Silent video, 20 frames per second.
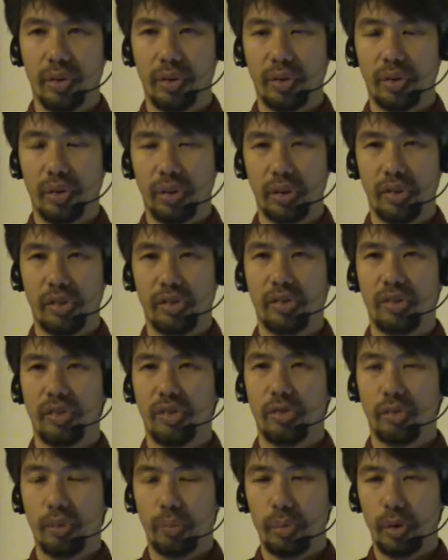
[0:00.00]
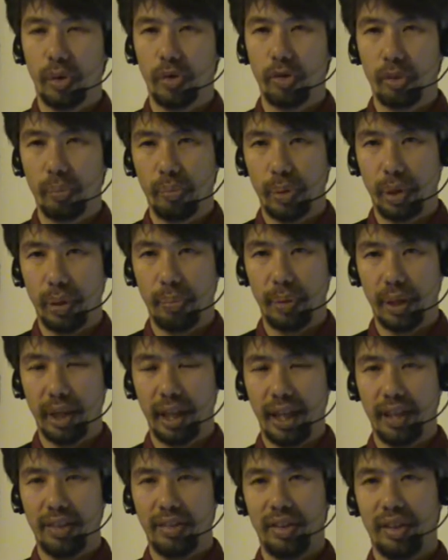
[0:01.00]
Your consciousness will also
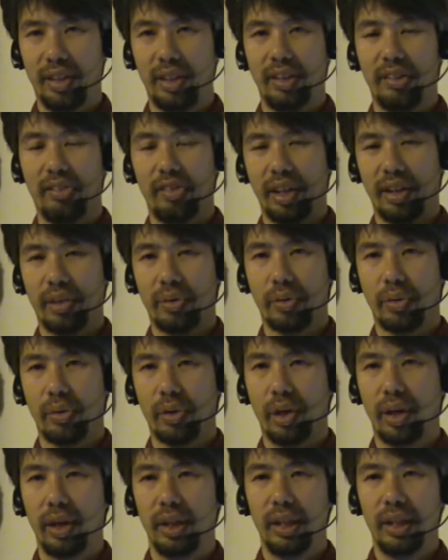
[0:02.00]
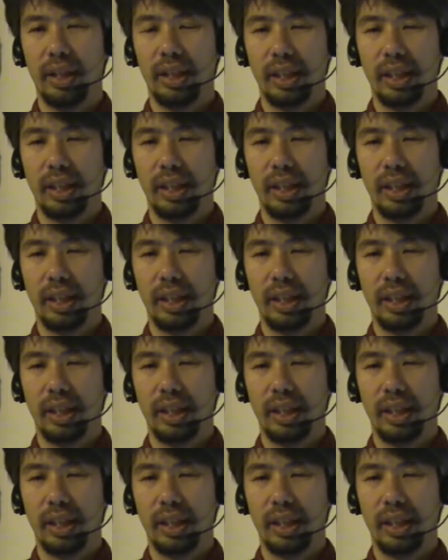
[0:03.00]
propagate in this egregore